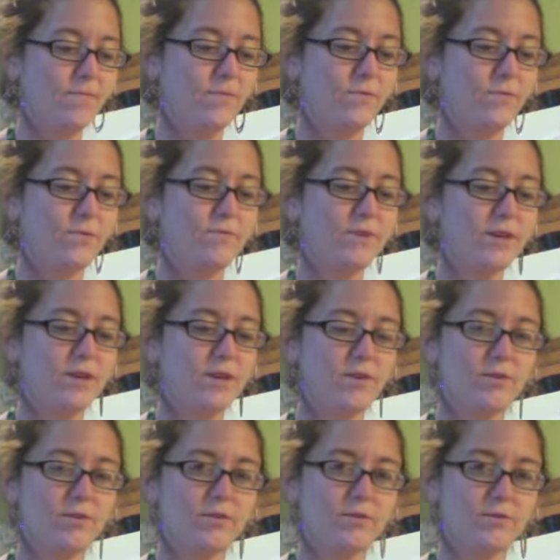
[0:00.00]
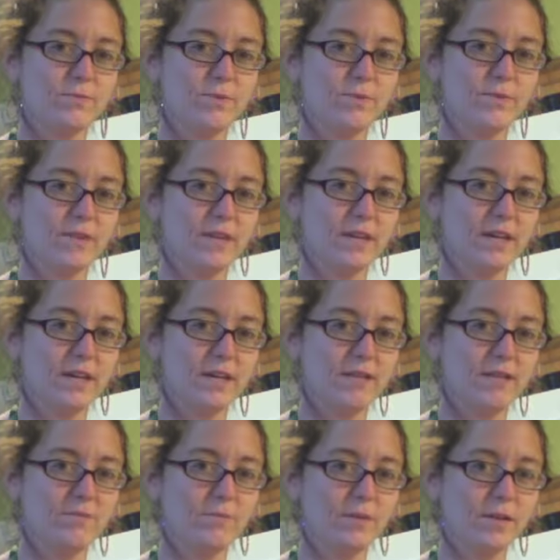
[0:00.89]
We've done a girls' movie night
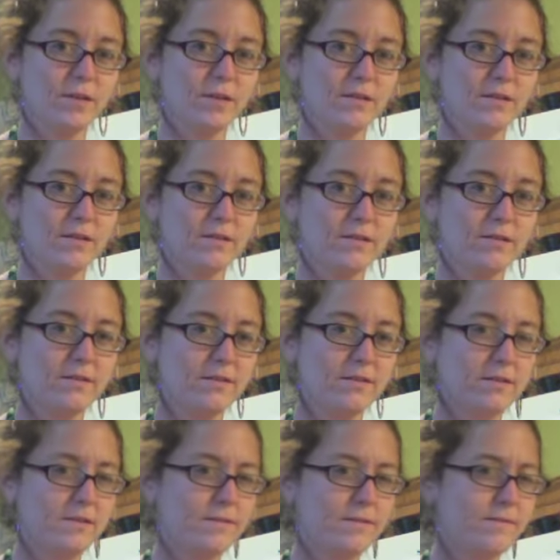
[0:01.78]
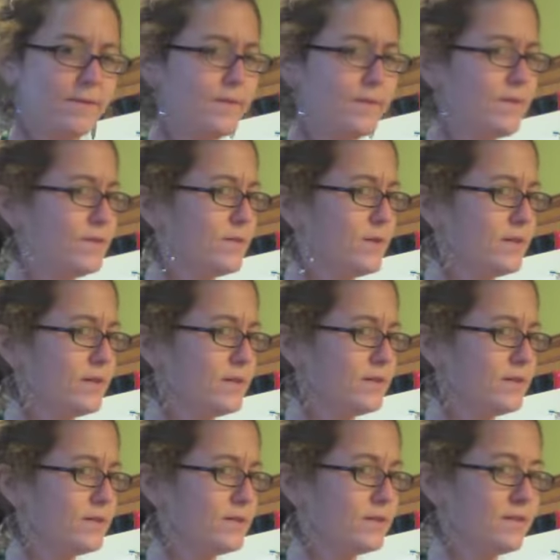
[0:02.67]
once, maybe
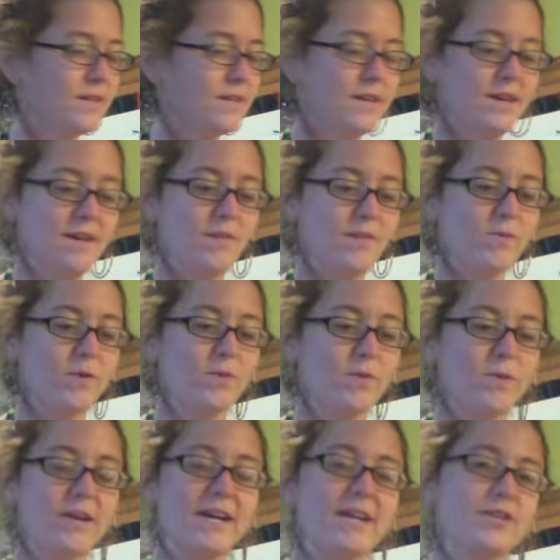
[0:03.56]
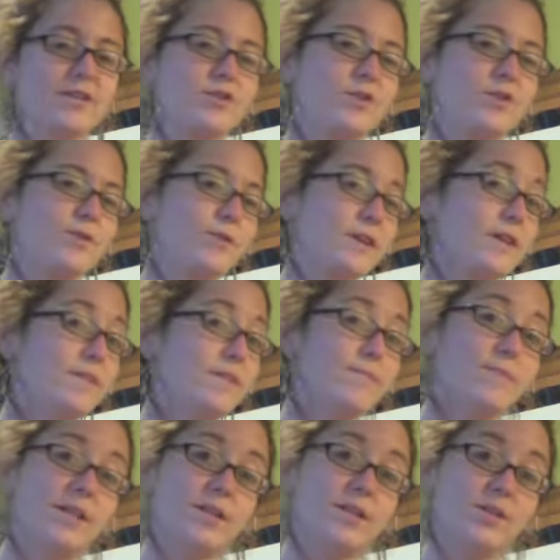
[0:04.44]
twice, where we actually created a
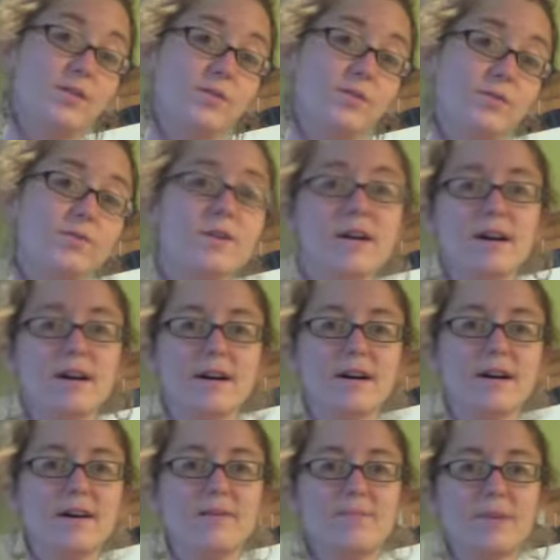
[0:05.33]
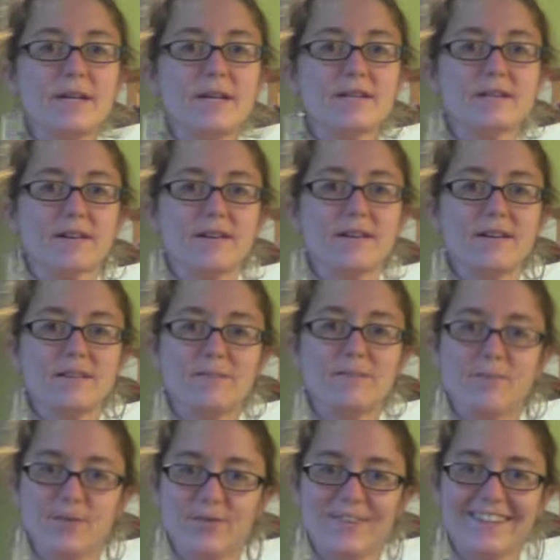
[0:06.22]
menu based on the
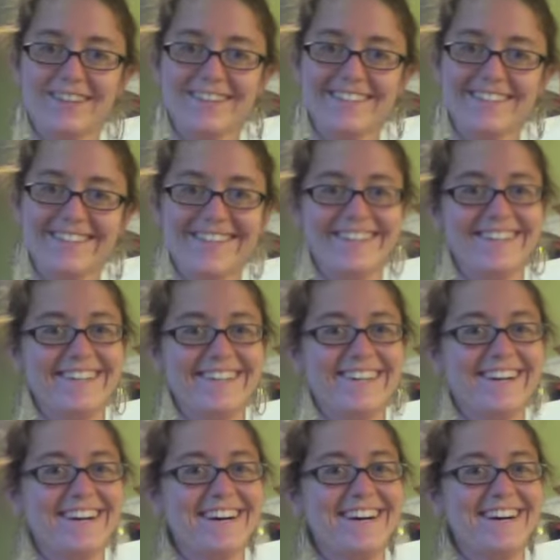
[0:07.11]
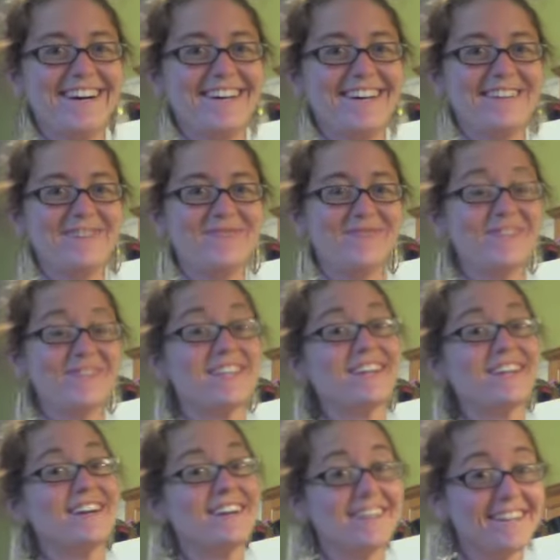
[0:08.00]
movie. The
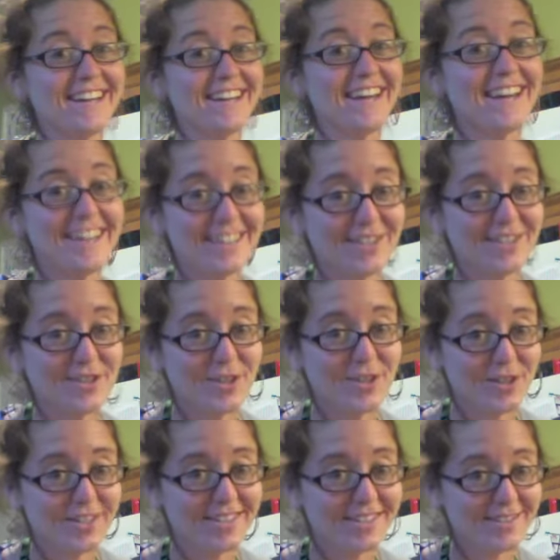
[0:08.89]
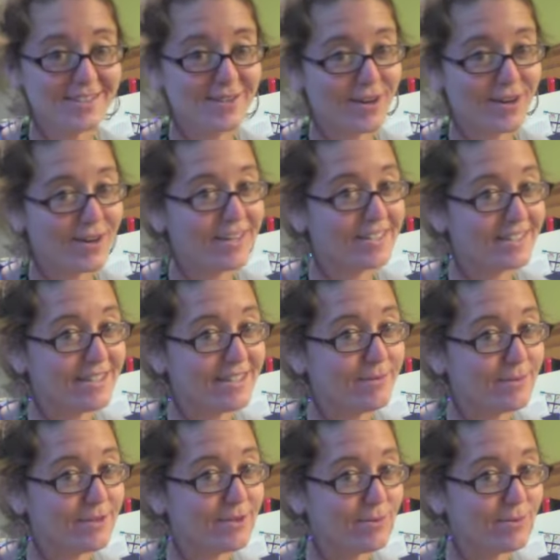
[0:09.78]
Cutting Edge, starring
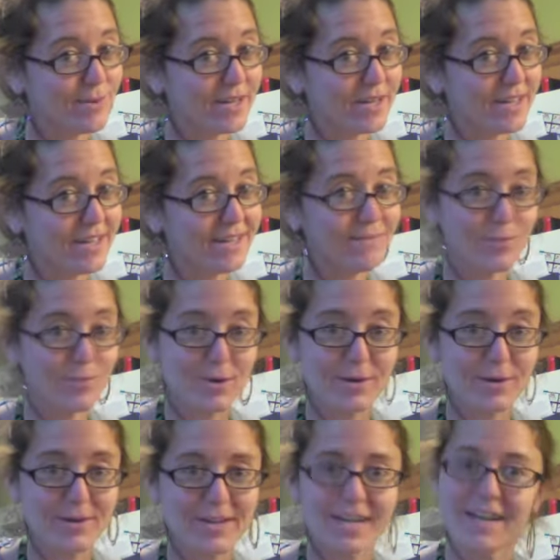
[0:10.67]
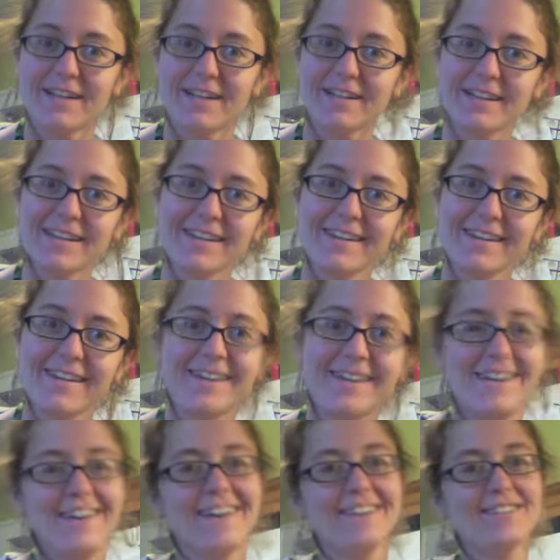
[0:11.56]
D.B. Sweeney and Moira Kelly.
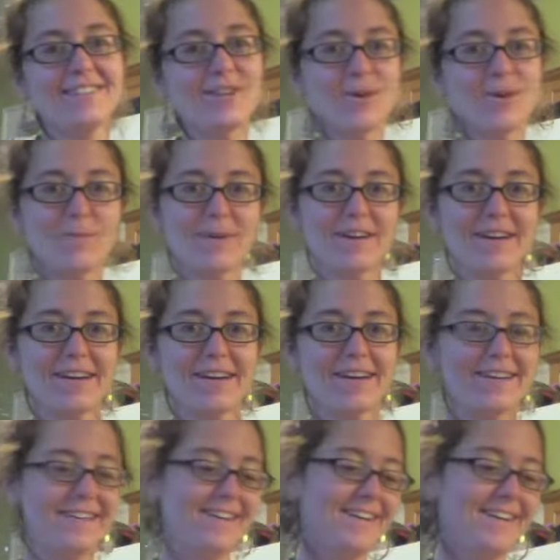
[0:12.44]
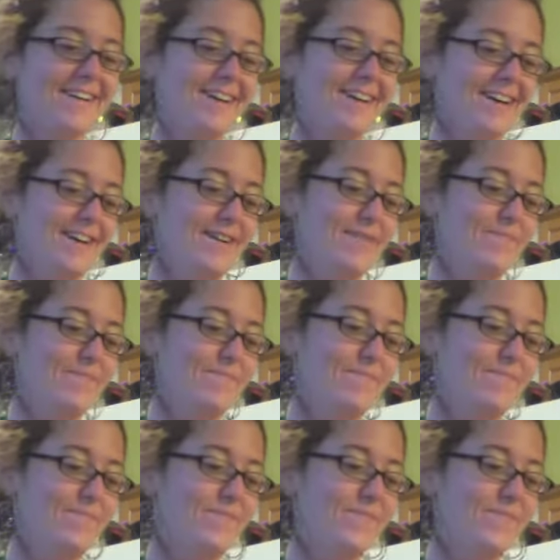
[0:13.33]
Topic. And